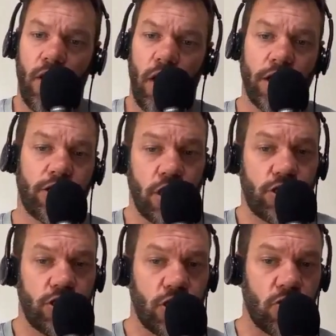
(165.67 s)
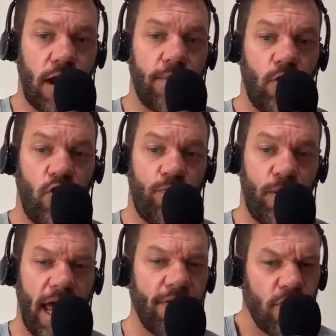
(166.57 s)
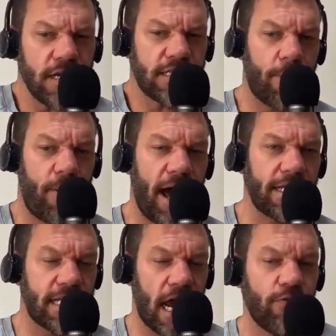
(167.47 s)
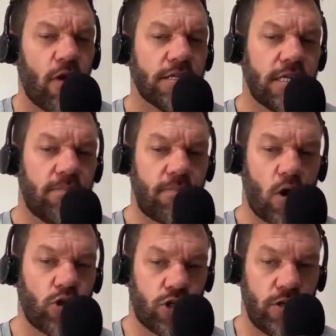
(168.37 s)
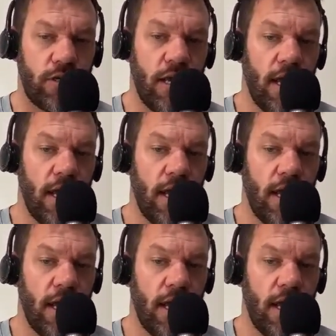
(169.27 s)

It's just a great move, but everyone's at pace, everyone's in motion,